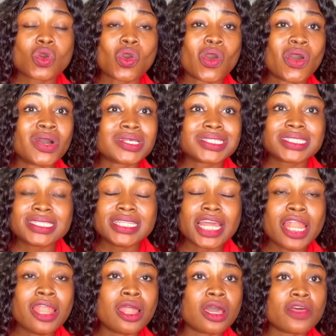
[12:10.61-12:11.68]
causing a
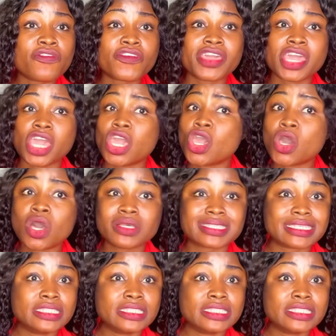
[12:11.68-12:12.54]
lot of chaos